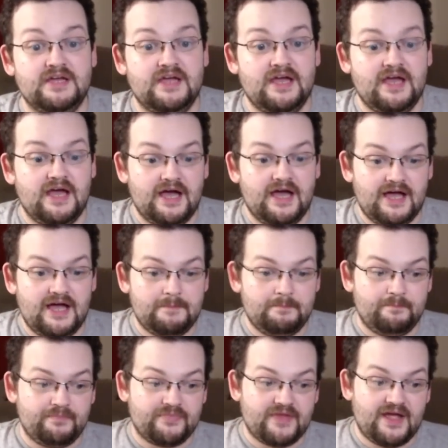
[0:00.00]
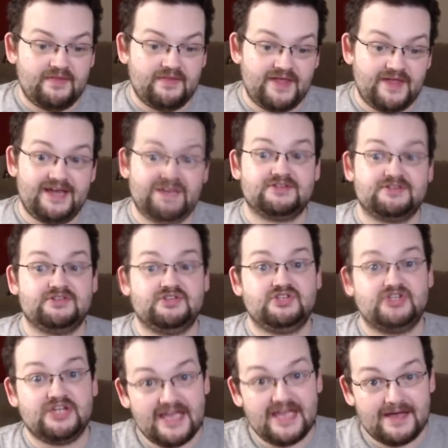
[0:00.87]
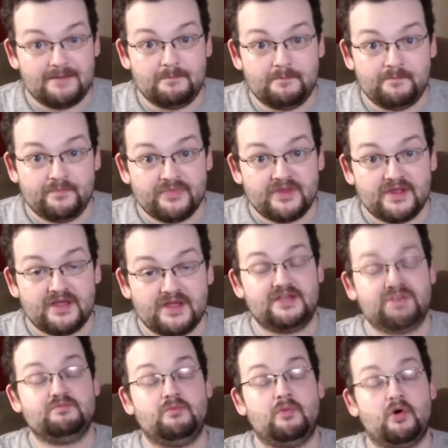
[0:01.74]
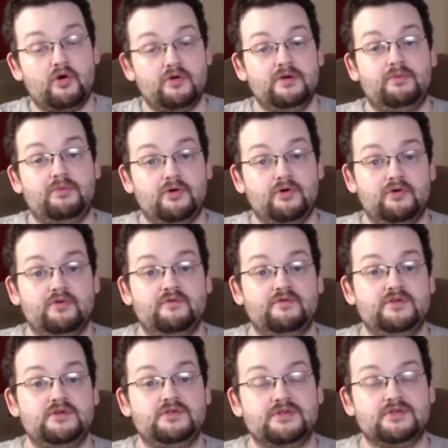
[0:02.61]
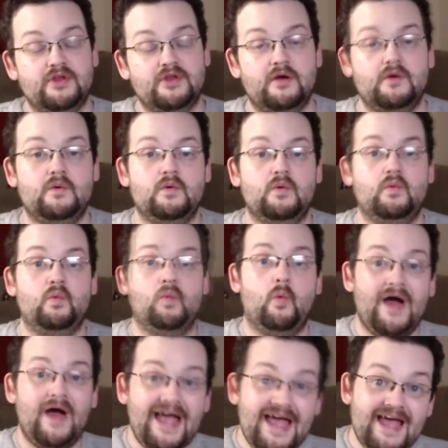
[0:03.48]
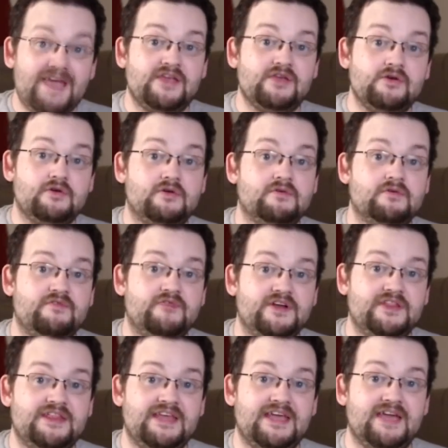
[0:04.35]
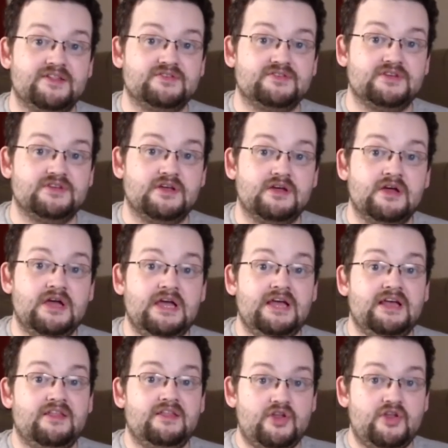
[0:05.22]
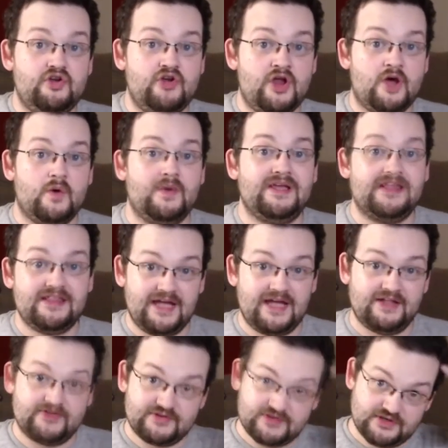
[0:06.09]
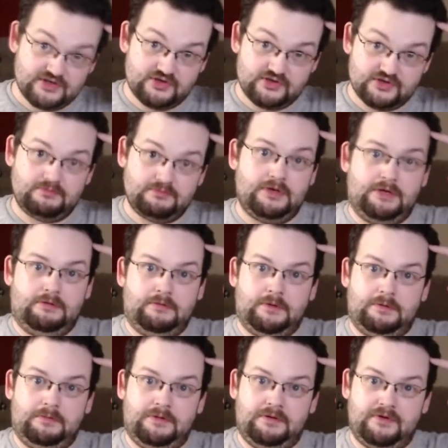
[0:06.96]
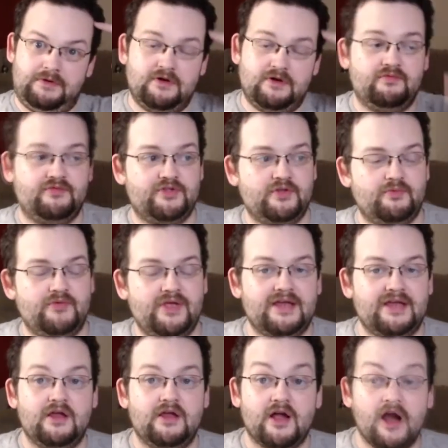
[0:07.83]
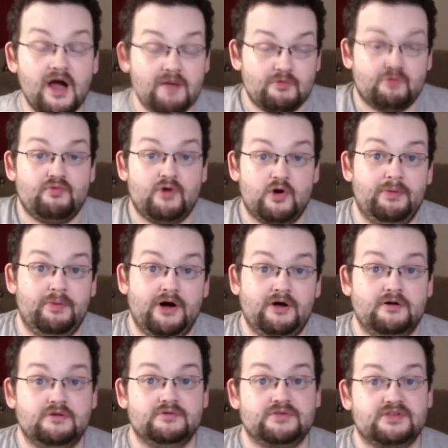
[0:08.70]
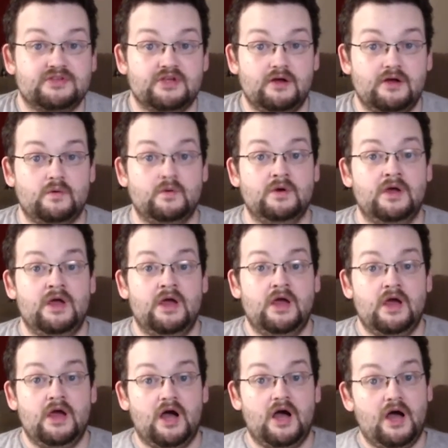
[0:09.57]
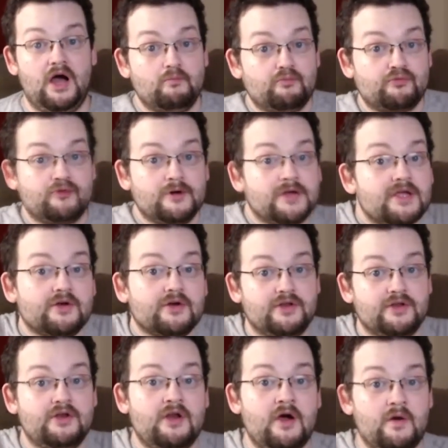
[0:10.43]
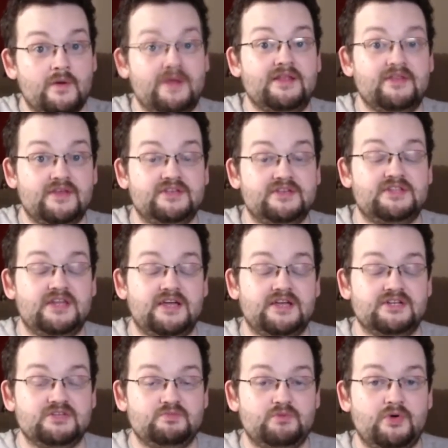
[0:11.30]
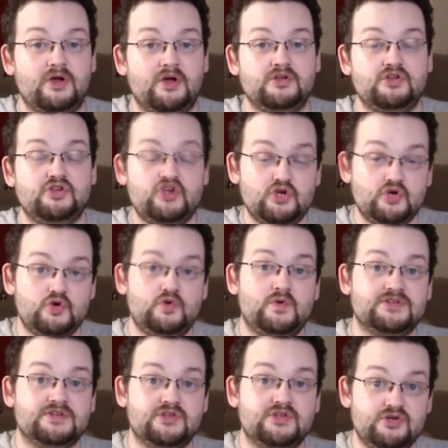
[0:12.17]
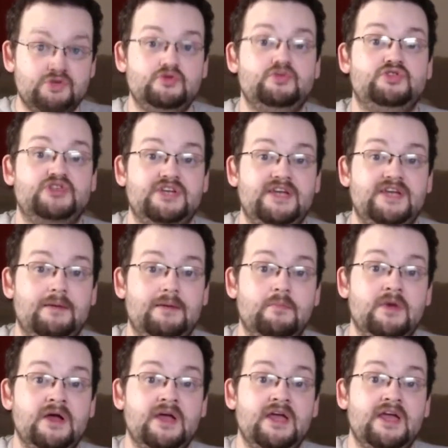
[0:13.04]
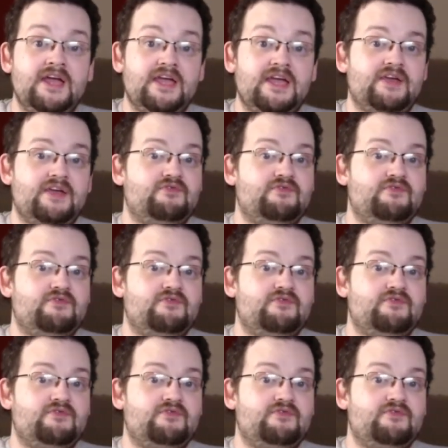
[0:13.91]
And then as the GM, it is more important for you to know where you can find the answer than knowing the answer just off the top of your head. Like, I'm a robot, so I'm pretty good at knowing these things, but you as a new GM, if